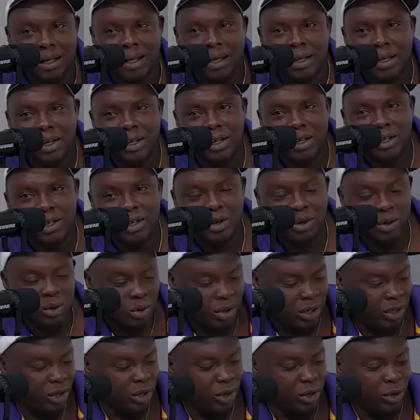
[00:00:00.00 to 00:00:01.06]
So, you
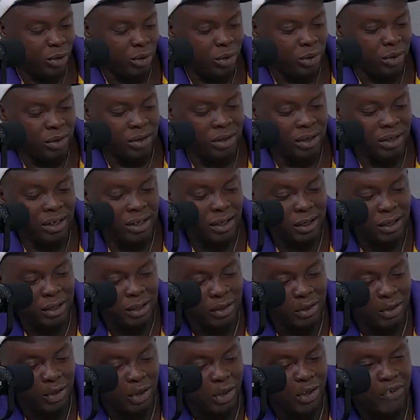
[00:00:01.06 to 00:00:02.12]
know. So you
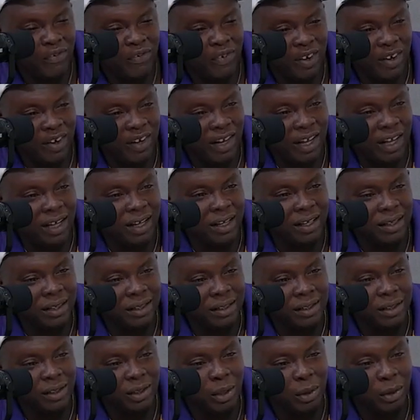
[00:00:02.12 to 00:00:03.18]
felt like, you know
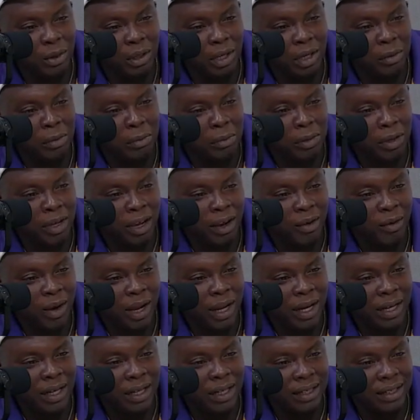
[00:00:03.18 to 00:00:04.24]
what, I'm going to be all right in this
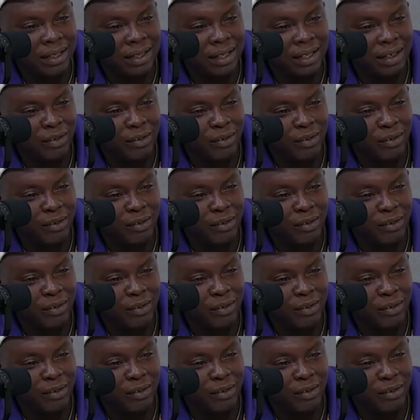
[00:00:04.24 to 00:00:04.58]
defense.